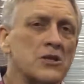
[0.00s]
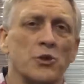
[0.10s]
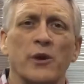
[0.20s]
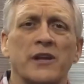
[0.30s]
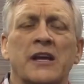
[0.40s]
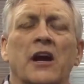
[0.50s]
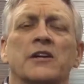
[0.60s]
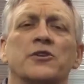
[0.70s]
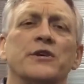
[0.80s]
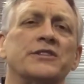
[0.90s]
So what are the
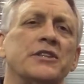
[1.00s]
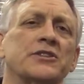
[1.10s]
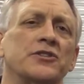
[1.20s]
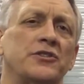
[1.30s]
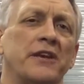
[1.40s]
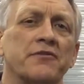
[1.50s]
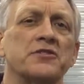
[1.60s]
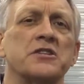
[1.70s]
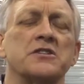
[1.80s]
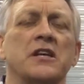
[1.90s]
characteristics or
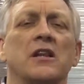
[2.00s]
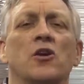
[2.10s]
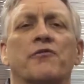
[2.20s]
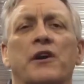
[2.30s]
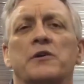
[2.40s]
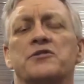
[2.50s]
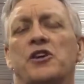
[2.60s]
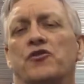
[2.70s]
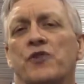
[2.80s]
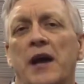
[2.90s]
differences in low
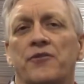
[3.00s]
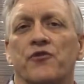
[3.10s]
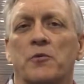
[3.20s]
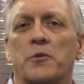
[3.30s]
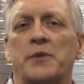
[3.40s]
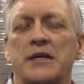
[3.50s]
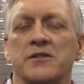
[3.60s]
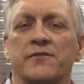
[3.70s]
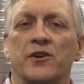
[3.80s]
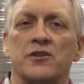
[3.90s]
frequency or transformer
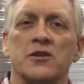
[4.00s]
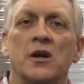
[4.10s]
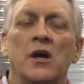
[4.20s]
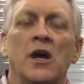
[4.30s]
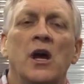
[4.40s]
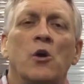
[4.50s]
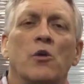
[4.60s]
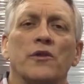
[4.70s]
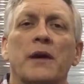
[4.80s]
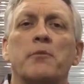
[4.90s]
based inverters?
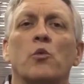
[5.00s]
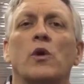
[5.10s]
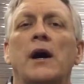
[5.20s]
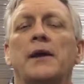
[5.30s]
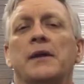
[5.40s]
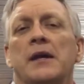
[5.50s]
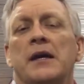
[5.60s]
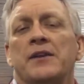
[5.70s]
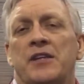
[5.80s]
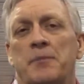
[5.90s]
Well, number one,
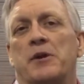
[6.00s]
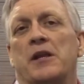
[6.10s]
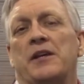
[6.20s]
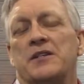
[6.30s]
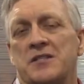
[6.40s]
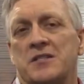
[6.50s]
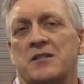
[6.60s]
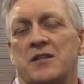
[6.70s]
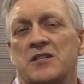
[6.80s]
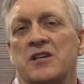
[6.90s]
typically this
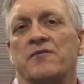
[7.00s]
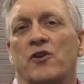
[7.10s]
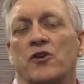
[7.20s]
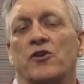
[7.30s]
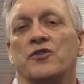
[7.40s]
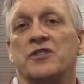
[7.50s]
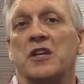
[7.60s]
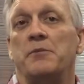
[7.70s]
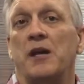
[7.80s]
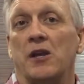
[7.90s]
is this inverter is
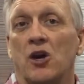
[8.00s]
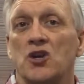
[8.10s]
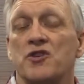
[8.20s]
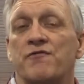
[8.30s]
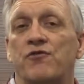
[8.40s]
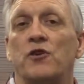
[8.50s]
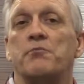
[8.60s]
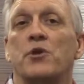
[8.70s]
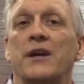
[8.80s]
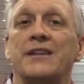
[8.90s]
going to be a larger
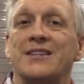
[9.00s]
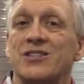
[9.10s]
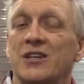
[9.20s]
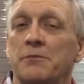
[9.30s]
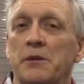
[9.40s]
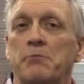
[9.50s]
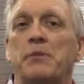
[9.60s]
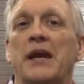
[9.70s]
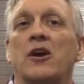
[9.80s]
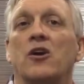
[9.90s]
footprint, it's going to be
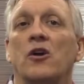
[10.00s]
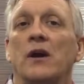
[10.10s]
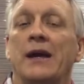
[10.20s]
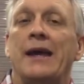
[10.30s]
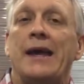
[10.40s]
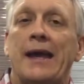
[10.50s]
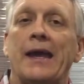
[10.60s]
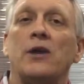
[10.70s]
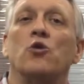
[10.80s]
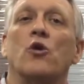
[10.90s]
bigger
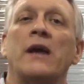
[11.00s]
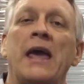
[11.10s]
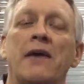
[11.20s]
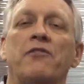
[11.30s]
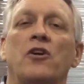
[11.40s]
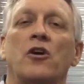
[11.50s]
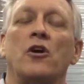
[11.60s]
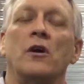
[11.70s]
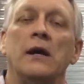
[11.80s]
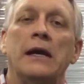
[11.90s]
and or
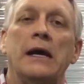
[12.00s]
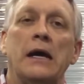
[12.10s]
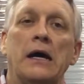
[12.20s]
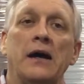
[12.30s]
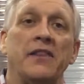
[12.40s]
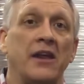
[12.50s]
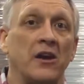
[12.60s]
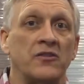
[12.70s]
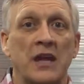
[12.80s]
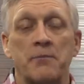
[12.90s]
heavier uh, than
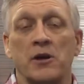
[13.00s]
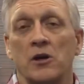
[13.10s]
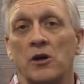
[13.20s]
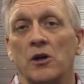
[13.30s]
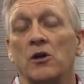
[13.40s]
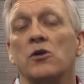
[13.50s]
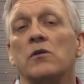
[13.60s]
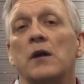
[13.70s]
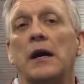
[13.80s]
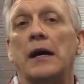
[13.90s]
our typical
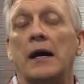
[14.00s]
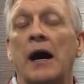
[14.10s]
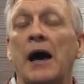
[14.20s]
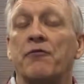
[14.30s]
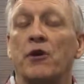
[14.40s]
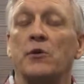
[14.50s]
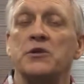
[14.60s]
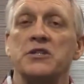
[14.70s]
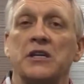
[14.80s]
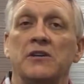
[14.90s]
uh, high
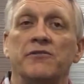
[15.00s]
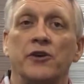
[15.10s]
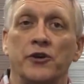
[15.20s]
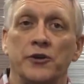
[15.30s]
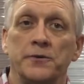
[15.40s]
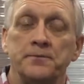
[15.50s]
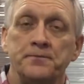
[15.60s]
frequency inverter.